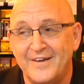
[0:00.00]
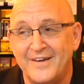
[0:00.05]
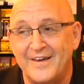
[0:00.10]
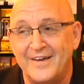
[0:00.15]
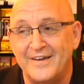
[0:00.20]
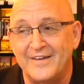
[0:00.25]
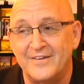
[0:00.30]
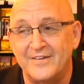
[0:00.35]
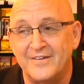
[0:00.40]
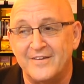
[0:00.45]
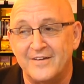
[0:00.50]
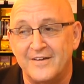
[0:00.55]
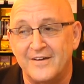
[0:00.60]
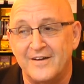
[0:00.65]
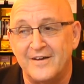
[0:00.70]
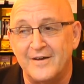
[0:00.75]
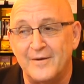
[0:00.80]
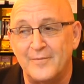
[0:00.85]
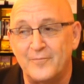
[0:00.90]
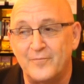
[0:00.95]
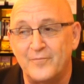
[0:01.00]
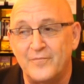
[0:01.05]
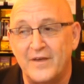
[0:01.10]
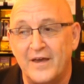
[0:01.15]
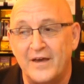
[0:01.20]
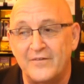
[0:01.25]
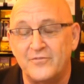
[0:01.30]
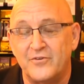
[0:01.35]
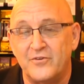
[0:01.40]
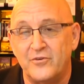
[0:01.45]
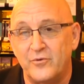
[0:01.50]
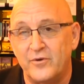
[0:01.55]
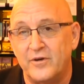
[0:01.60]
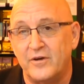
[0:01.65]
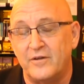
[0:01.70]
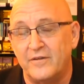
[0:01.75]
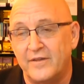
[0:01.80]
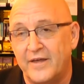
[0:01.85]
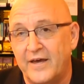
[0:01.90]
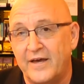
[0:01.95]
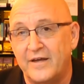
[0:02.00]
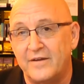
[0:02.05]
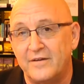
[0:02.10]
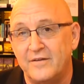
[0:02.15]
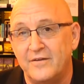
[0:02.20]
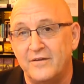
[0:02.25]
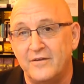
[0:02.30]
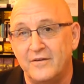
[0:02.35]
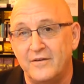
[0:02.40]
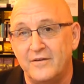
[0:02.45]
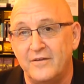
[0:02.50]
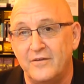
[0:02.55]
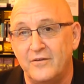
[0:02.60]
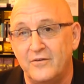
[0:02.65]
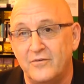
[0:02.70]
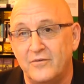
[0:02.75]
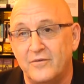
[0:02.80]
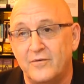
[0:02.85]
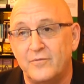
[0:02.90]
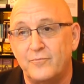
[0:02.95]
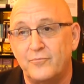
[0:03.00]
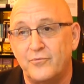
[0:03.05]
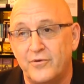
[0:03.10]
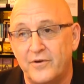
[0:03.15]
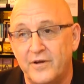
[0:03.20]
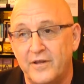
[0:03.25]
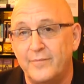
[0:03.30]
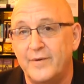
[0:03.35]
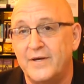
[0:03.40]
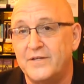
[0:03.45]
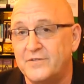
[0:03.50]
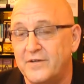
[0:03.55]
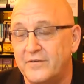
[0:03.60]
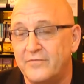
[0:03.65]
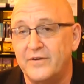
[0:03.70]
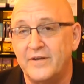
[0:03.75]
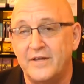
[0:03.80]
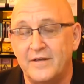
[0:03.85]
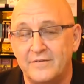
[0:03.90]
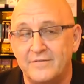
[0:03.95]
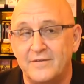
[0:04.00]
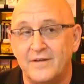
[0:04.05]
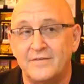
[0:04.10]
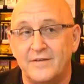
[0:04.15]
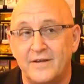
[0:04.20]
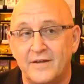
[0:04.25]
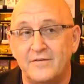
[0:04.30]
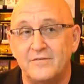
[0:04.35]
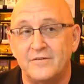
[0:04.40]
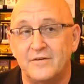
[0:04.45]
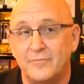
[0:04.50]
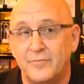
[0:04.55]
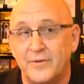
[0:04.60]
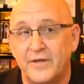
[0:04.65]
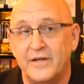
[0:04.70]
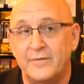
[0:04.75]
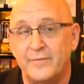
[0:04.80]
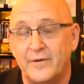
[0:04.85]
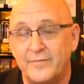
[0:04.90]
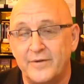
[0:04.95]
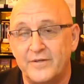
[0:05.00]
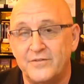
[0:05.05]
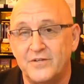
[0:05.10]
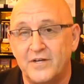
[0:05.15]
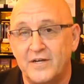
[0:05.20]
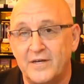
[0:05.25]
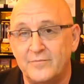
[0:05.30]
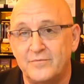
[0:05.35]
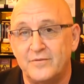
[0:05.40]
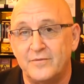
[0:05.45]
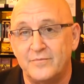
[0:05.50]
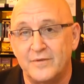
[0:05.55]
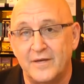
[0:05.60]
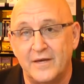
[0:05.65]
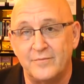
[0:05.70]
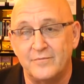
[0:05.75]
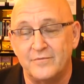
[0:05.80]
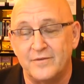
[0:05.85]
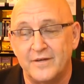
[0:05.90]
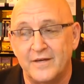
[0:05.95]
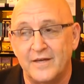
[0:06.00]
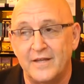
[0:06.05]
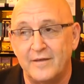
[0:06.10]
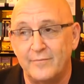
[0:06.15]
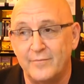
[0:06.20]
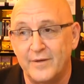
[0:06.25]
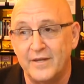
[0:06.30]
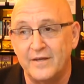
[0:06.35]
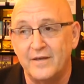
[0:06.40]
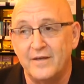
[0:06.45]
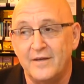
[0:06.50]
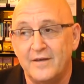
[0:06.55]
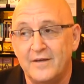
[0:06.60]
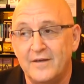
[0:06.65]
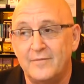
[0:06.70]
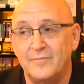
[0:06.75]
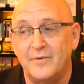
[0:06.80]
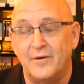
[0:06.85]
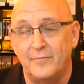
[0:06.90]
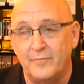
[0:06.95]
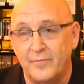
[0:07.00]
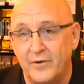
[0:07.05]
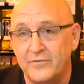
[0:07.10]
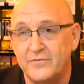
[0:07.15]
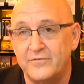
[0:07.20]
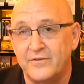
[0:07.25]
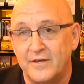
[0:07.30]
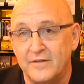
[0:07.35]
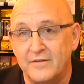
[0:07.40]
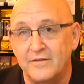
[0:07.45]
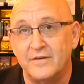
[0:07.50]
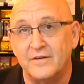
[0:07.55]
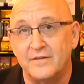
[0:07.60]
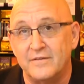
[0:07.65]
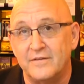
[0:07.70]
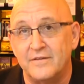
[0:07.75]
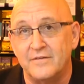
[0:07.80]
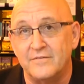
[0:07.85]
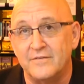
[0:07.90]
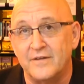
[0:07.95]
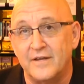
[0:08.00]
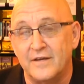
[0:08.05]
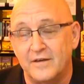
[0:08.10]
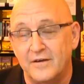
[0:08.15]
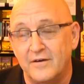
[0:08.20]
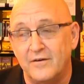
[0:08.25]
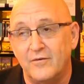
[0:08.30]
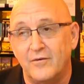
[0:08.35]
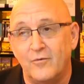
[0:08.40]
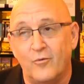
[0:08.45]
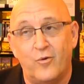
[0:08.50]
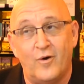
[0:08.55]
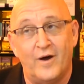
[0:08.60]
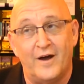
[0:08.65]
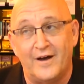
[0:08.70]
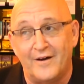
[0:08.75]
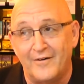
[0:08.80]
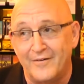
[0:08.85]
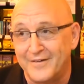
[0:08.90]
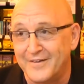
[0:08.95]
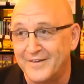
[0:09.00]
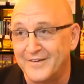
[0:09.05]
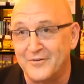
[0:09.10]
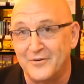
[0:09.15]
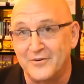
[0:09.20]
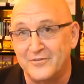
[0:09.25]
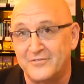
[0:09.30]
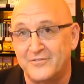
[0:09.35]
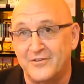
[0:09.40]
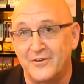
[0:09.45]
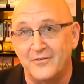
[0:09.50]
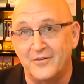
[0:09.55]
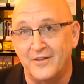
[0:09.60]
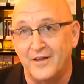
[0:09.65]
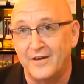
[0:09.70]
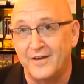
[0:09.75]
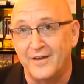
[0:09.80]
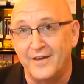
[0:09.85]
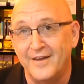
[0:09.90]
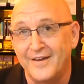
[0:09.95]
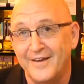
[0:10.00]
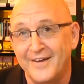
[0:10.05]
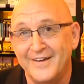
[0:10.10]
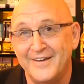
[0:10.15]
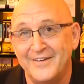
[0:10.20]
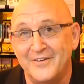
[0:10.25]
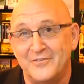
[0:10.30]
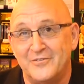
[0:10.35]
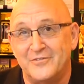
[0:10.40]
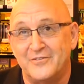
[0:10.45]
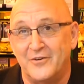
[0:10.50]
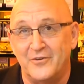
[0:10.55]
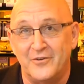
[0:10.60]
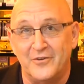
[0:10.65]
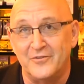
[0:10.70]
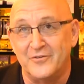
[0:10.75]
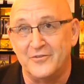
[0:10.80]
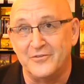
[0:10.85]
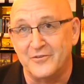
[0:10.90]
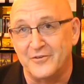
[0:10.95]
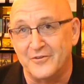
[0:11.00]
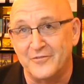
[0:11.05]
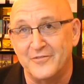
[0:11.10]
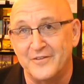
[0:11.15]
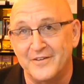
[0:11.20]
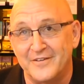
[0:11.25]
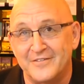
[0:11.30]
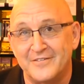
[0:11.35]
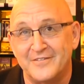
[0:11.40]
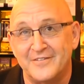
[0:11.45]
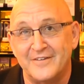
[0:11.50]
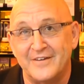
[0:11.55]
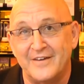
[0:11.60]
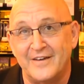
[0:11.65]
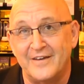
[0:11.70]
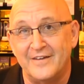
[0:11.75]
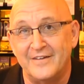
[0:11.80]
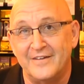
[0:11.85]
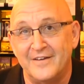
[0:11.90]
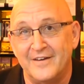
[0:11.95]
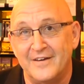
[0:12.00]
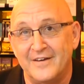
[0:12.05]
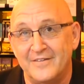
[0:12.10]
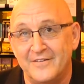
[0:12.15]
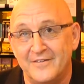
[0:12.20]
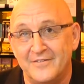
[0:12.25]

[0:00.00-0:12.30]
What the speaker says: And after doing all that, you pretty much every day, it's not that I don't complain about my job sometimes, like anybody, but mostly I look at this and I go, wow, you are so lucky. You so don't deserve this. And